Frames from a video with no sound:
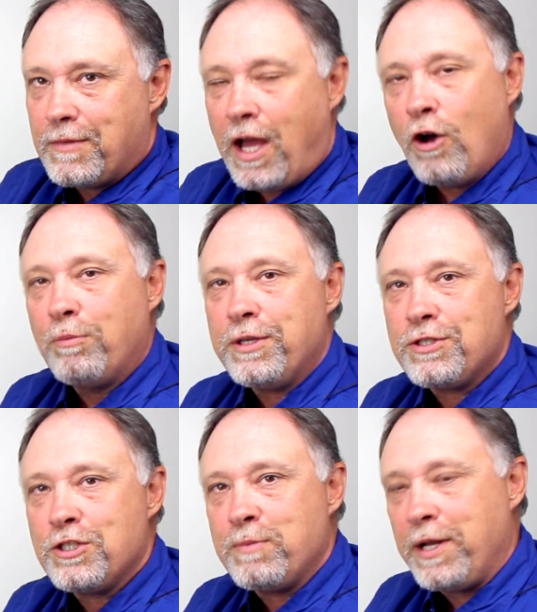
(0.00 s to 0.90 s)
I hope
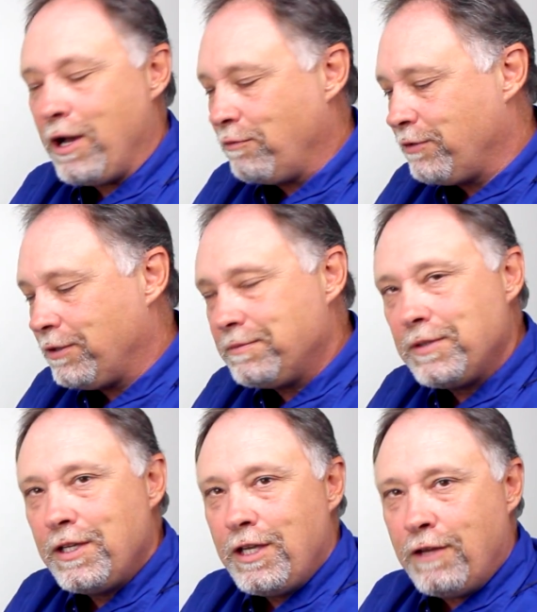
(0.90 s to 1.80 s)
this has been helpful.
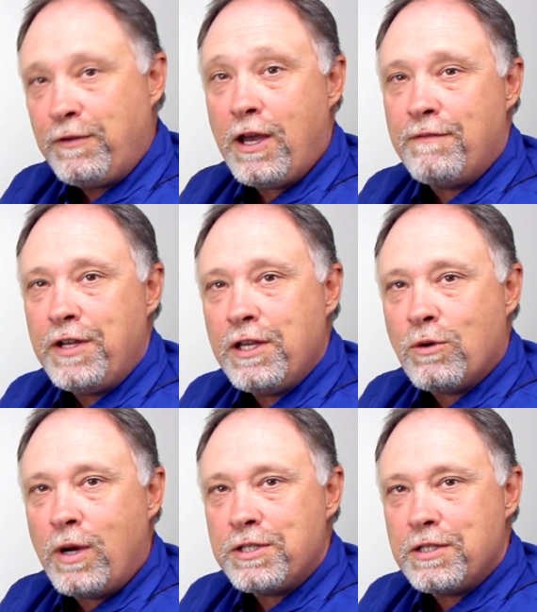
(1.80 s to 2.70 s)
If you have any
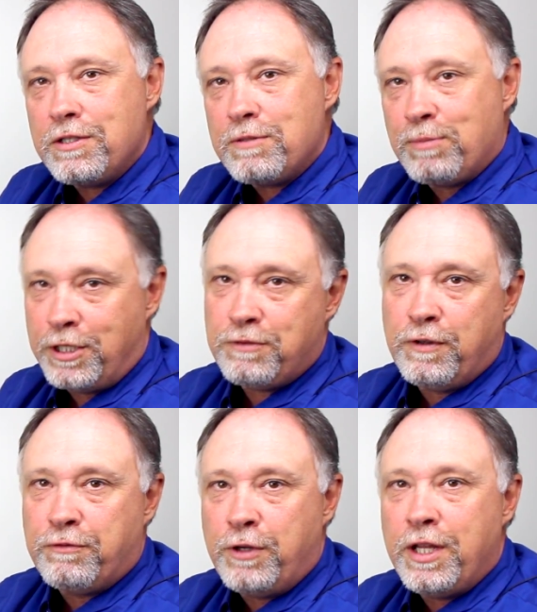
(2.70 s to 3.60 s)
questions, please
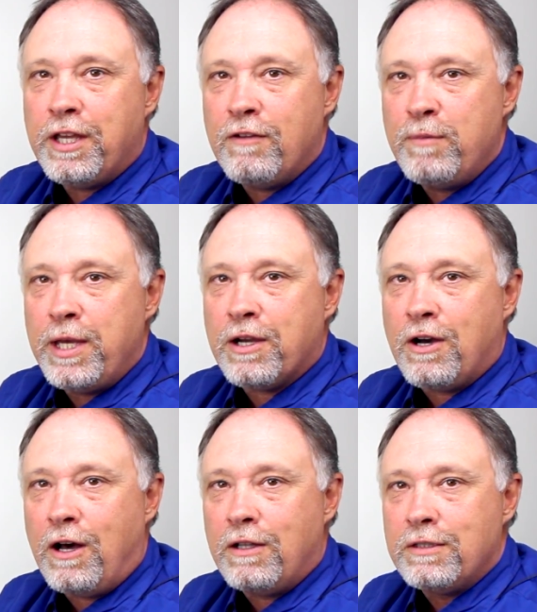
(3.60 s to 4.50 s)
feel free to give me a
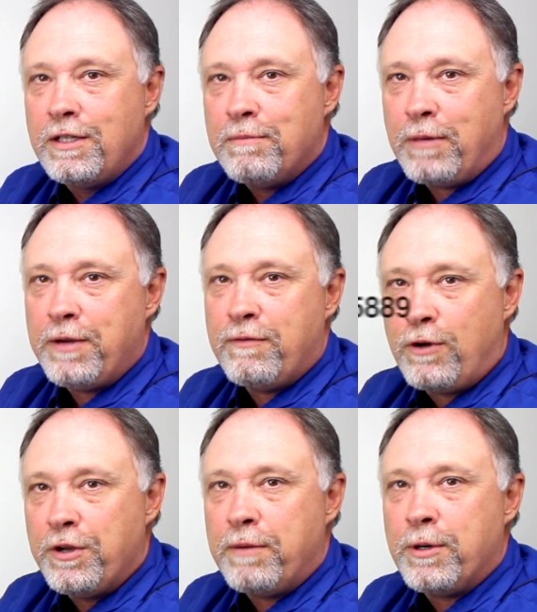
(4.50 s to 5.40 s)
call. My
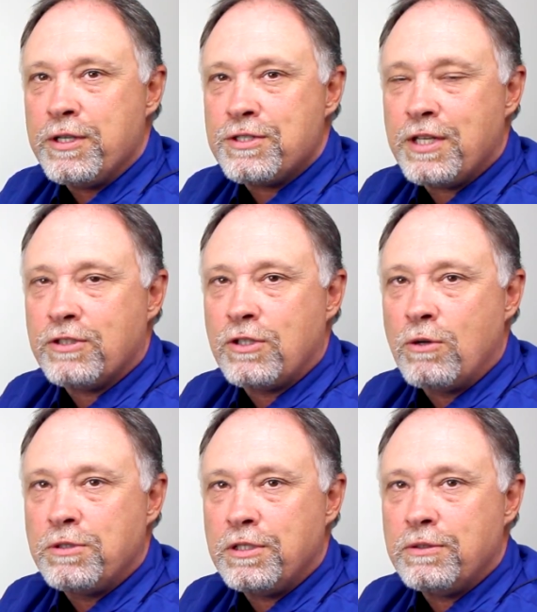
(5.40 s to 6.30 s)
phone number is
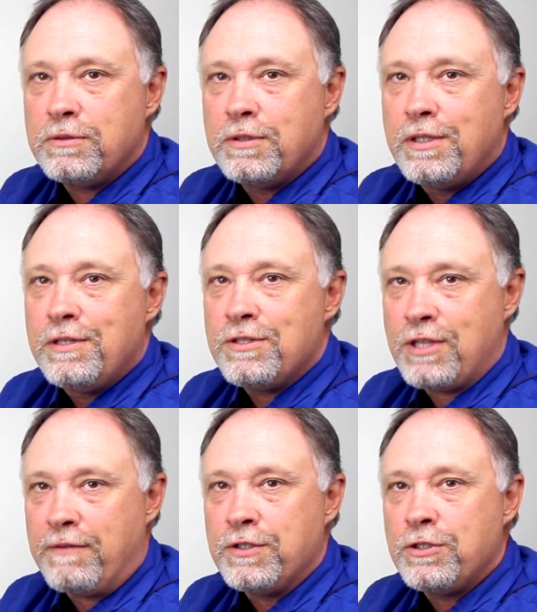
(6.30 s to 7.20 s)
602
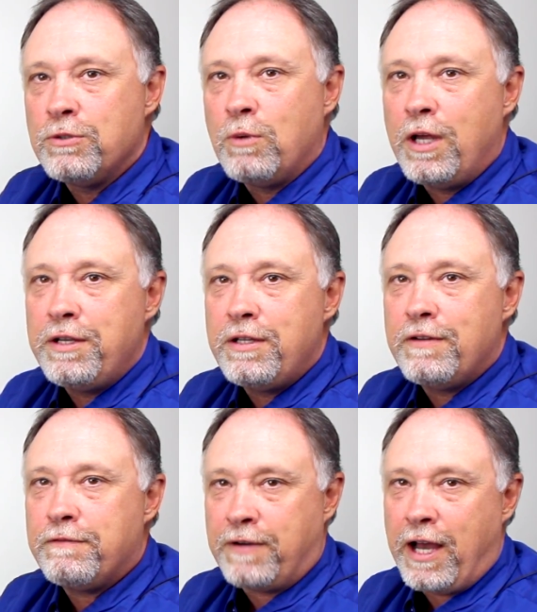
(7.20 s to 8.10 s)
721
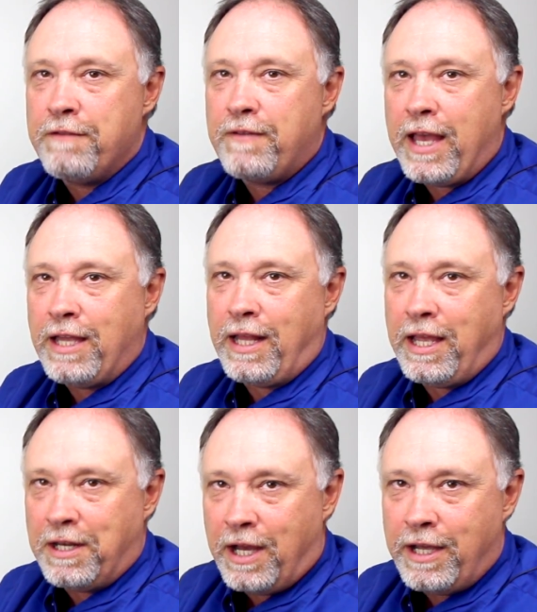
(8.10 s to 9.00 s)

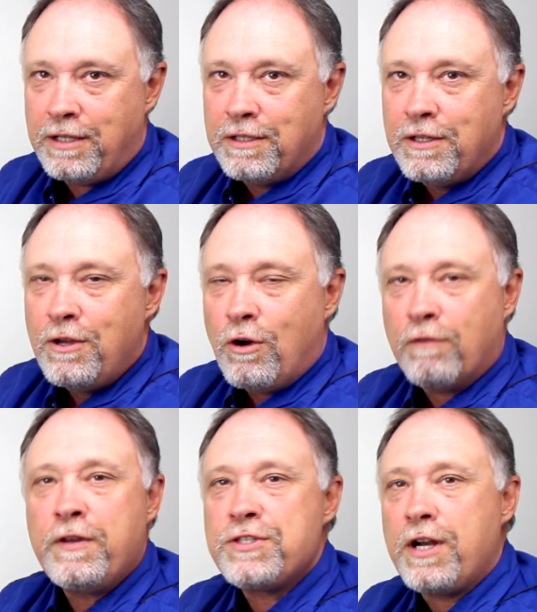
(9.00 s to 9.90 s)
5889
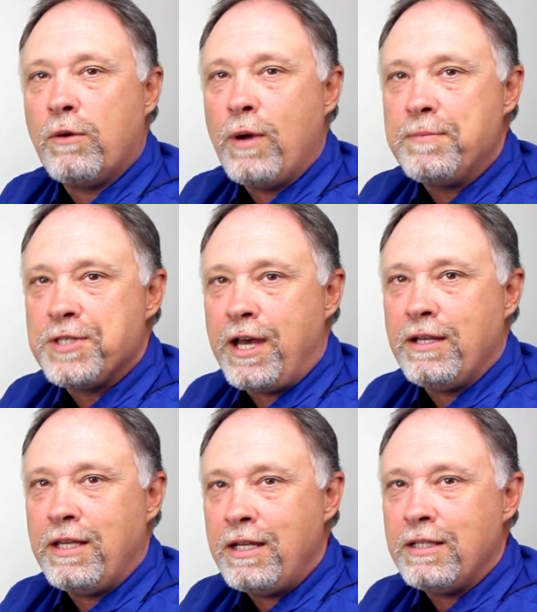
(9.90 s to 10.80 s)
or visit our
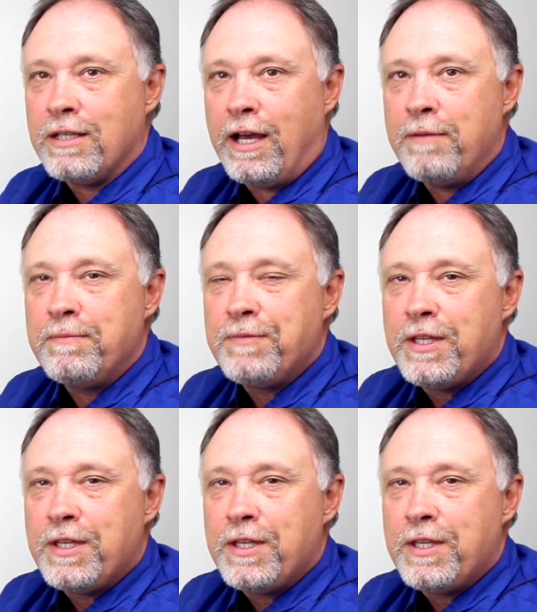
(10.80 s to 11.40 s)
website anytime.